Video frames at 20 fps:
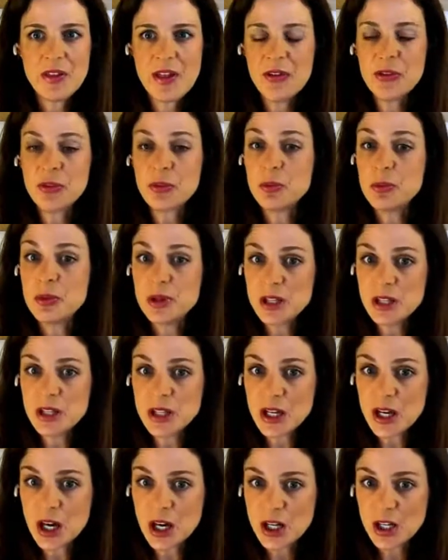And that's
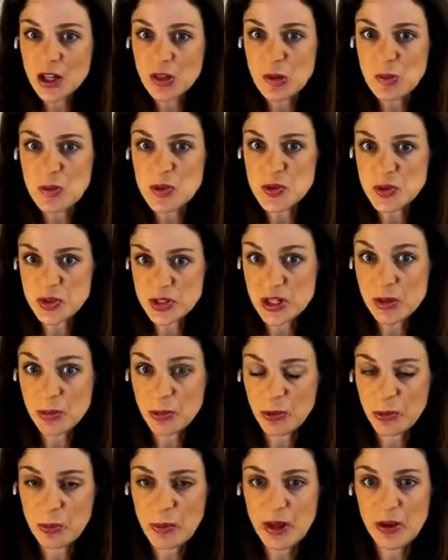really hard in the
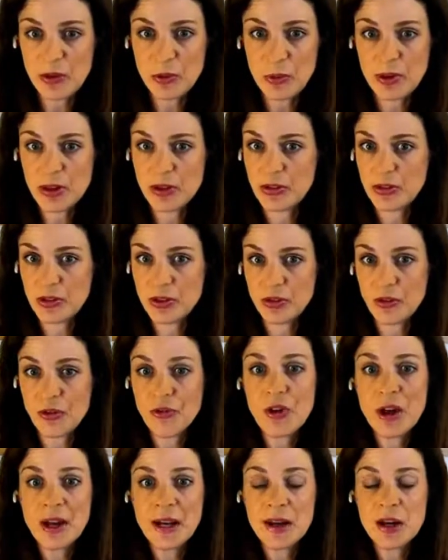museum space because there's
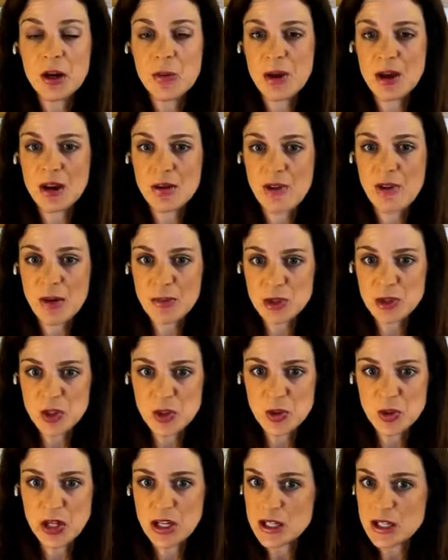a finite amount of
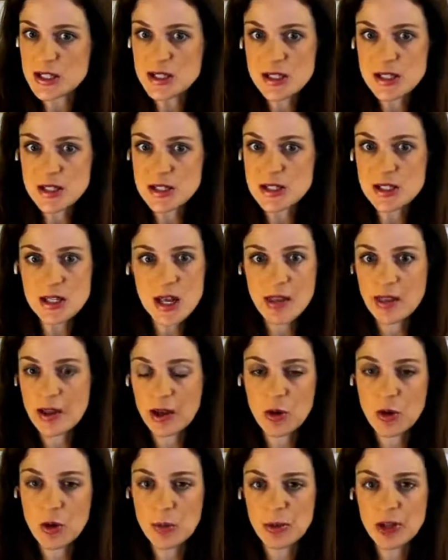opportunities. It's not
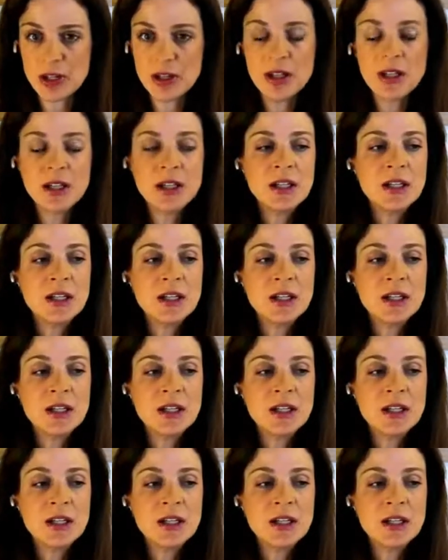like corporate.